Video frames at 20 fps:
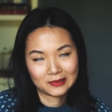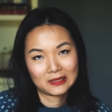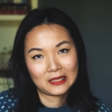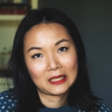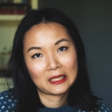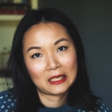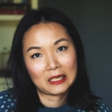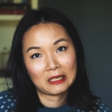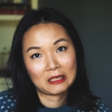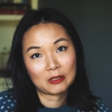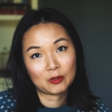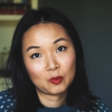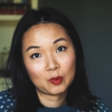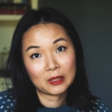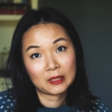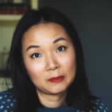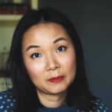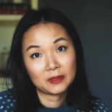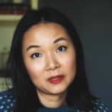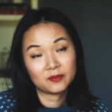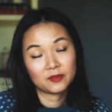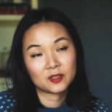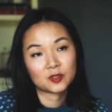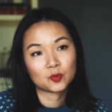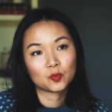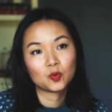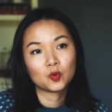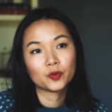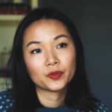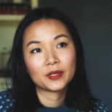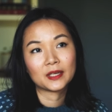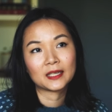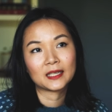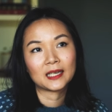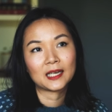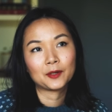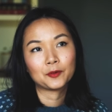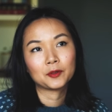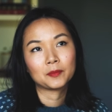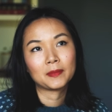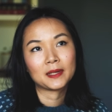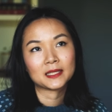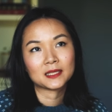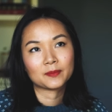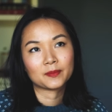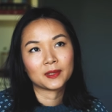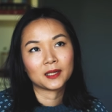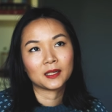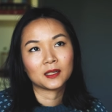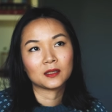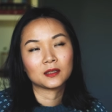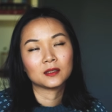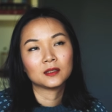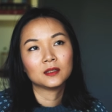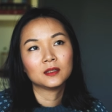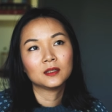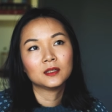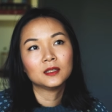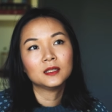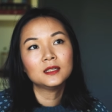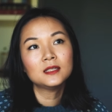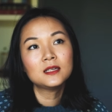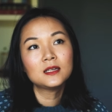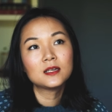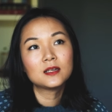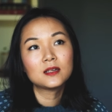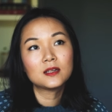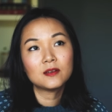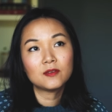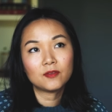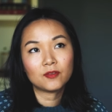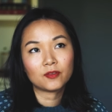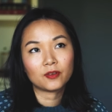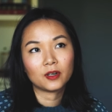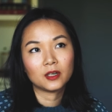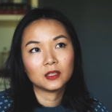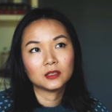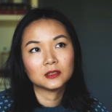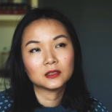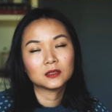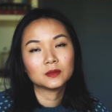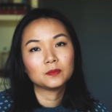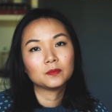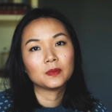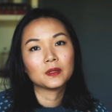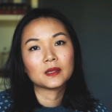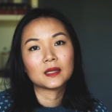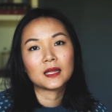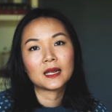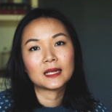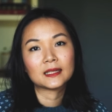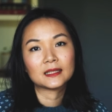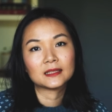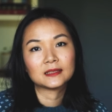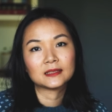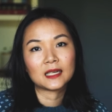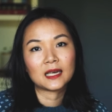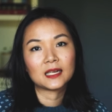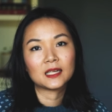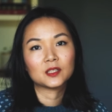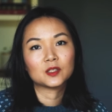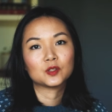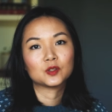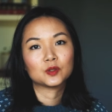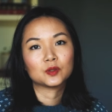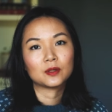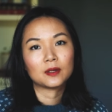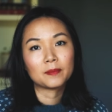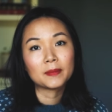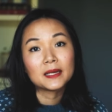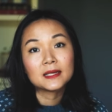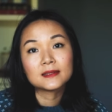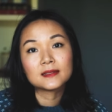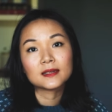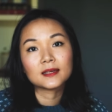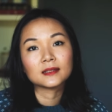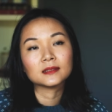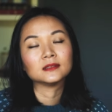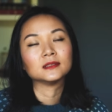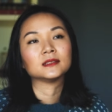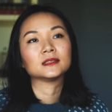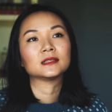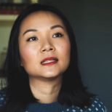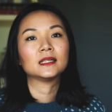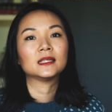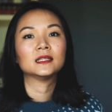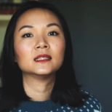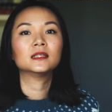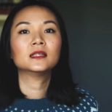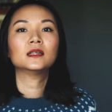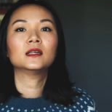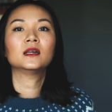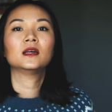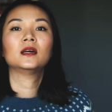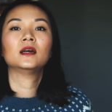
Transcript: I got quite a bit of this wool thinking I would make something different, but then I decided to do a basic instead.